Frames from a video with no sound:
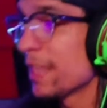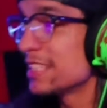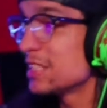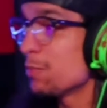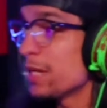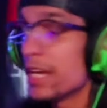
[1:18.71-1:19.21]

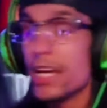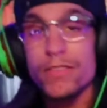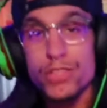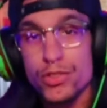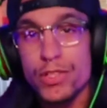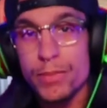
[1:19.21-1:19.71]
Speaking of
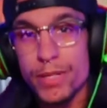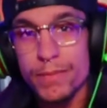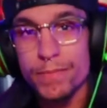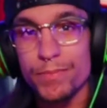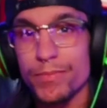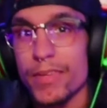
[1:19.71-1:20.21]

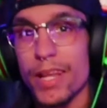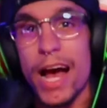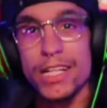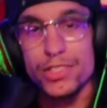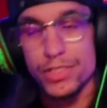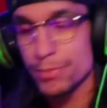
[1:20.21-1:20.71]
streaming,
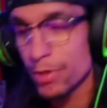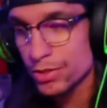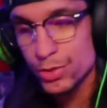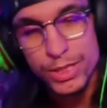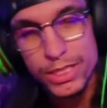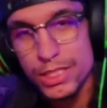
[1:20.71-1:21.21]
I stream on
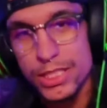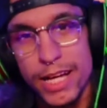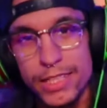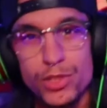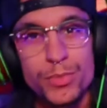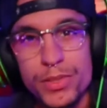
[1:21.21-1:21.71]
Twitch,
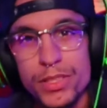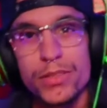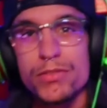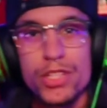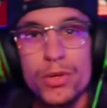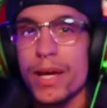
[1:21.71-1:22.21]

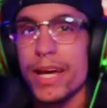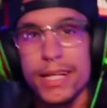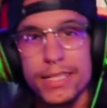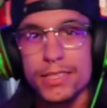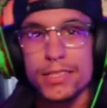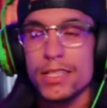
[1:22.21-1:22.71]

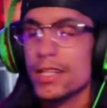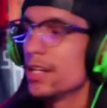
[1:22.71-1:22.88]
XSuperheroJoeX.